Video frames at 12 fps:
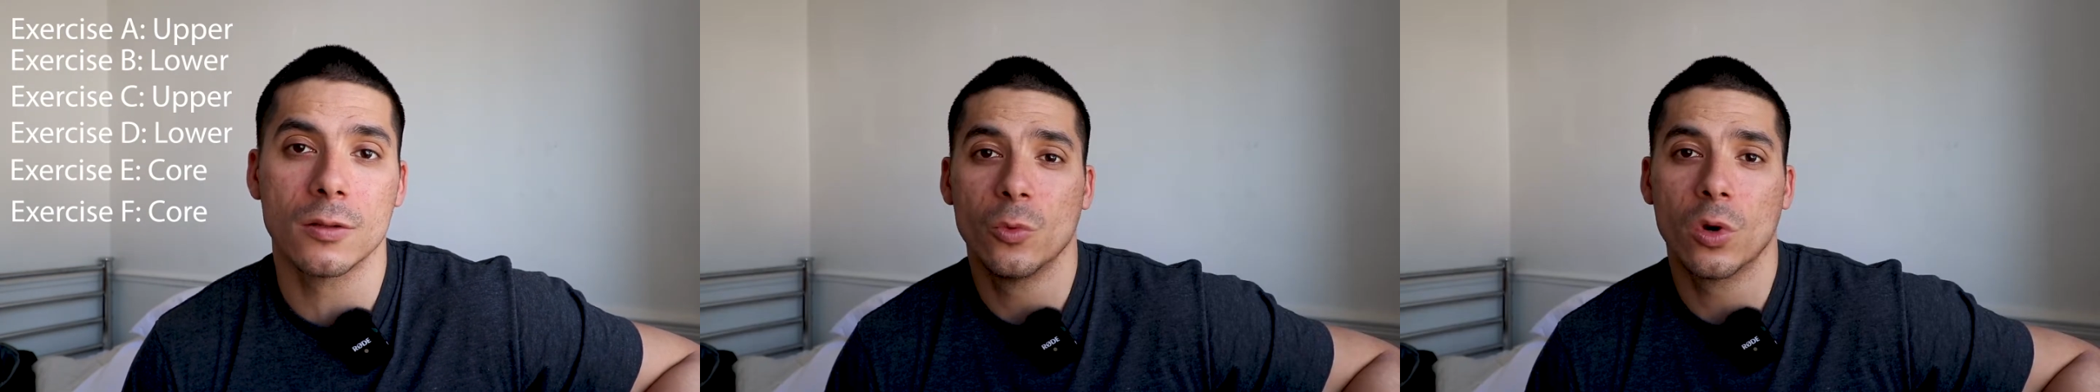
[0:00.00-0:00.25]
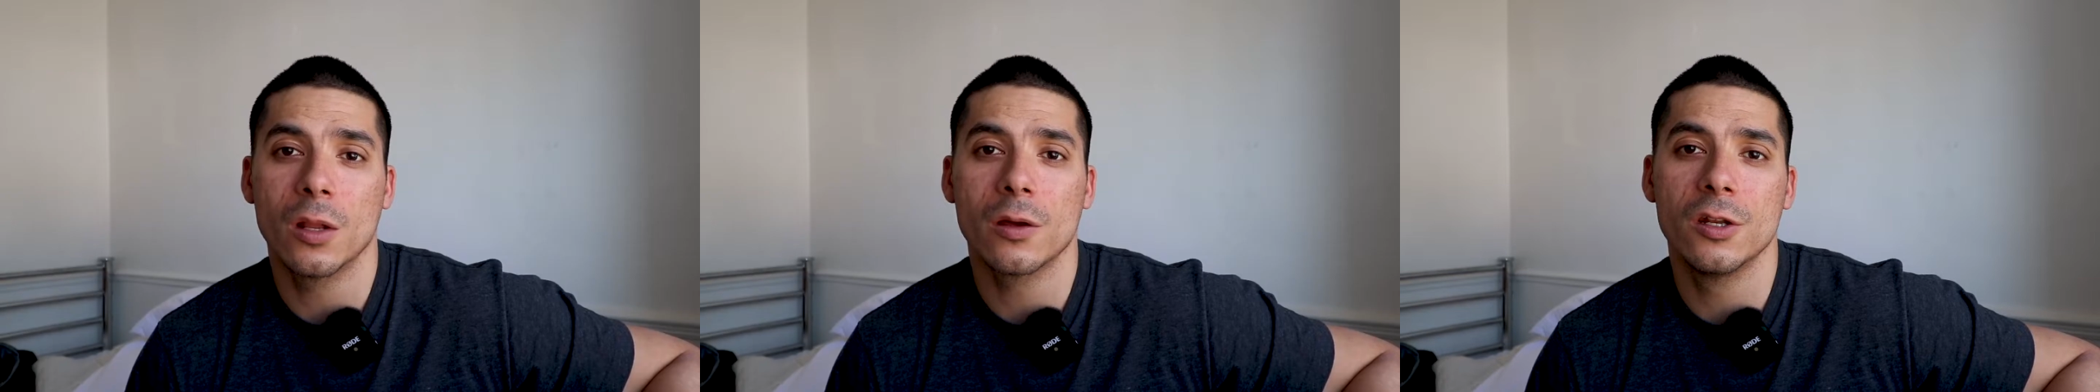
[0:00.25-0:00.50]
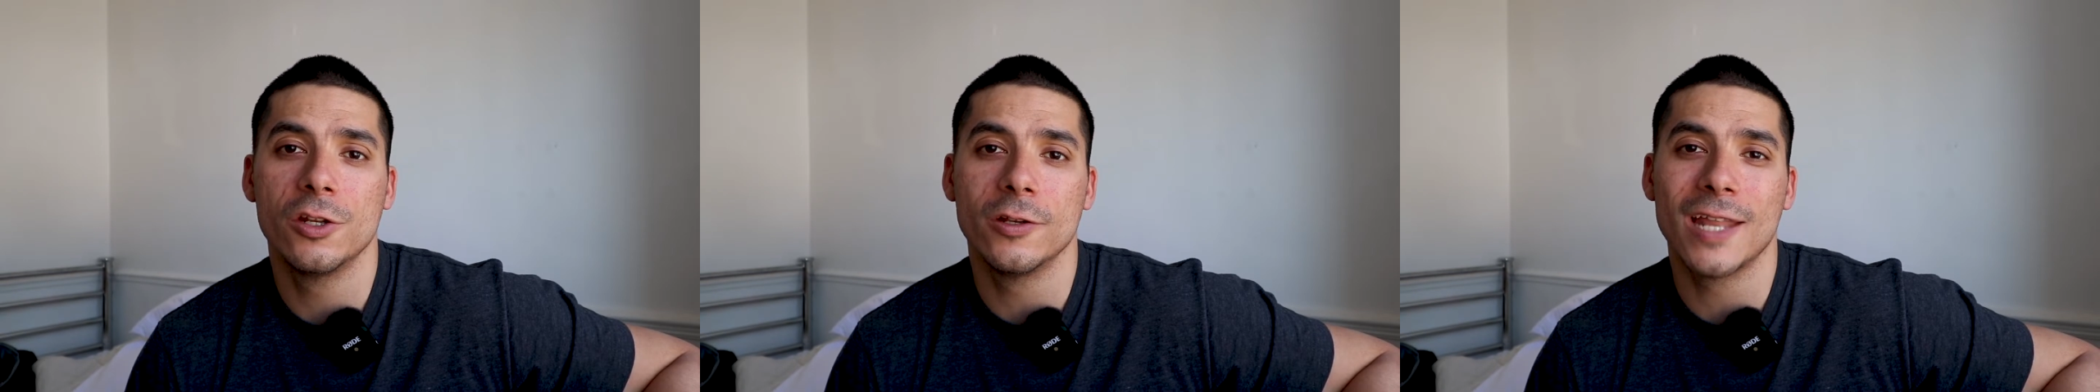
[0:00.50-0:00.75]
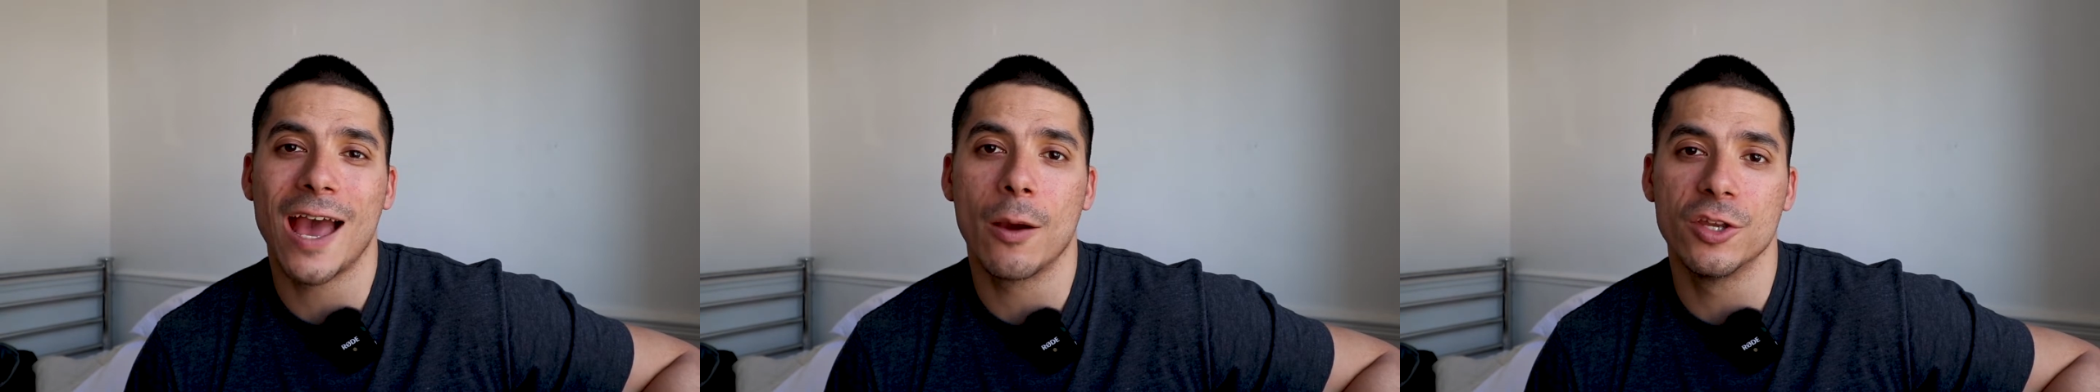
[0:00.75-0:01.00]
So what I'm going to do
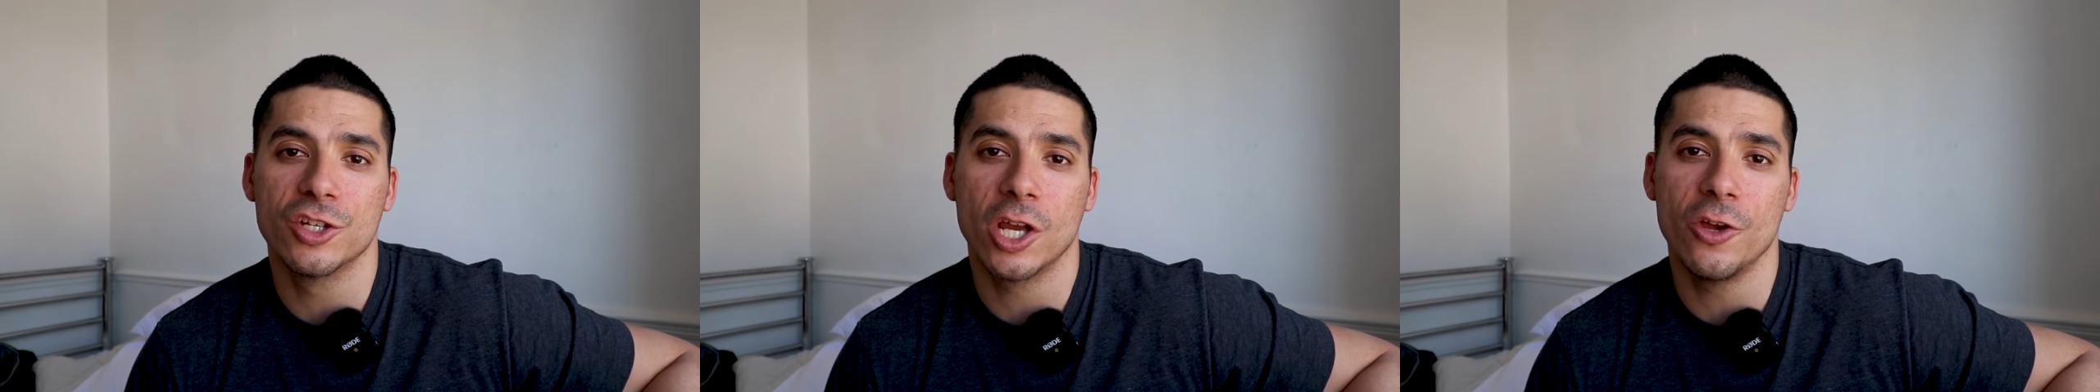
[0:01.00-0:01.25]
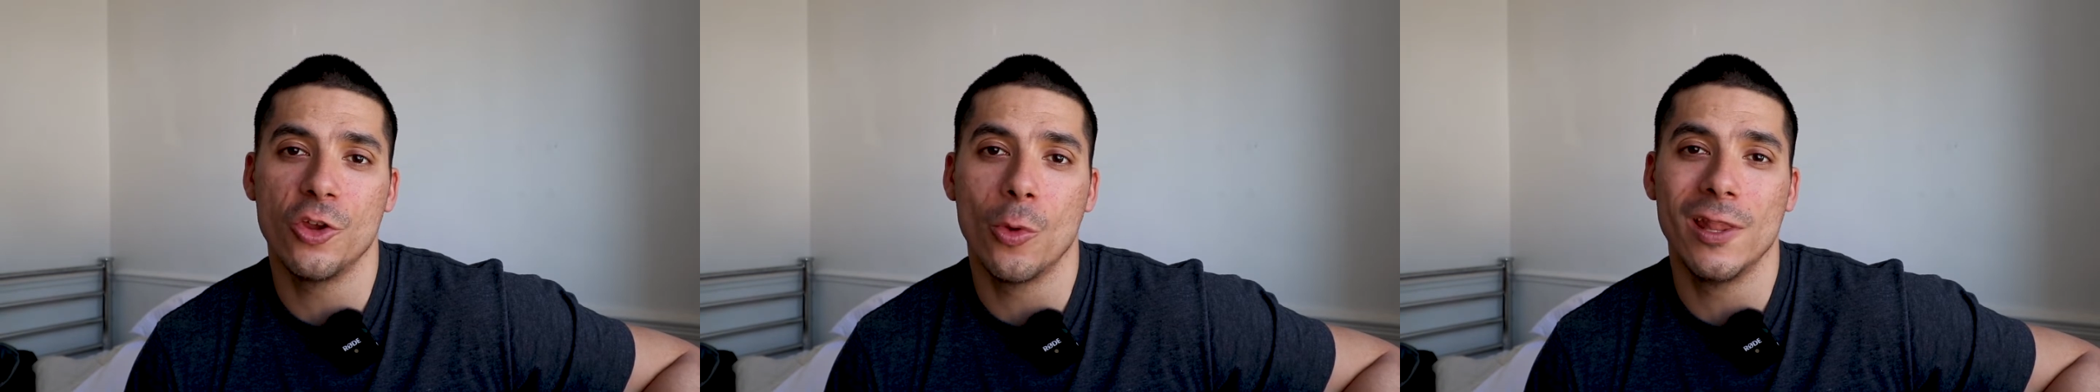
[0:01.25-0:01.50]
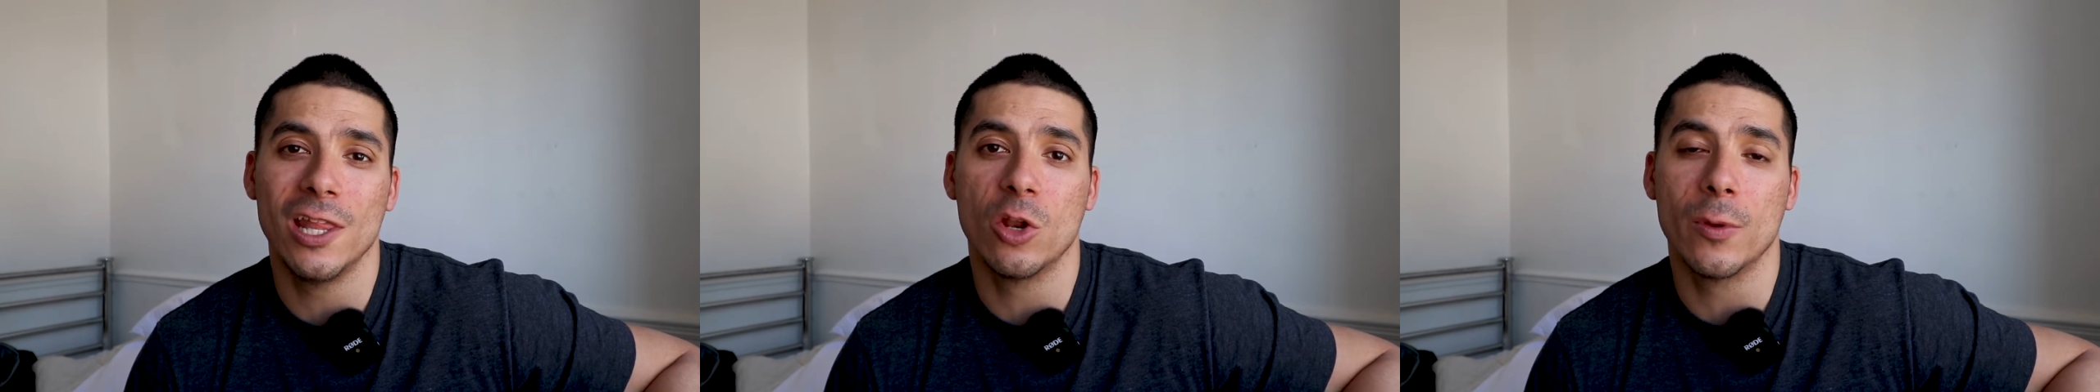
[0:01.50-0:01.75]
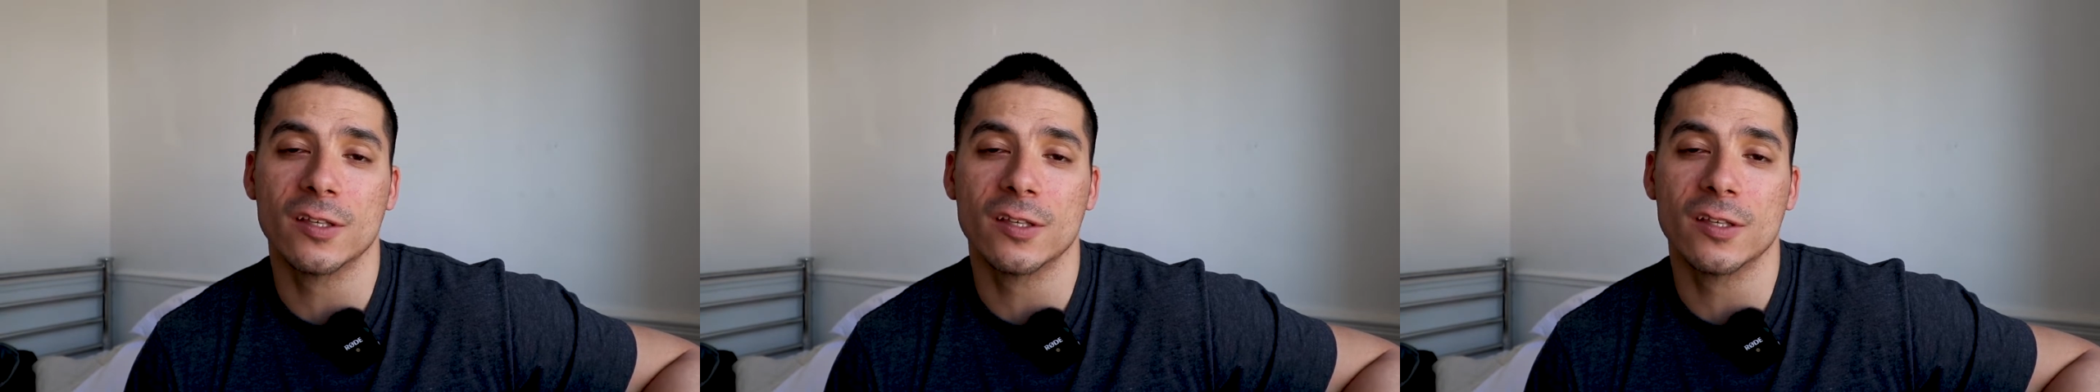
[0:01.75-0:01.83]
now is show you a little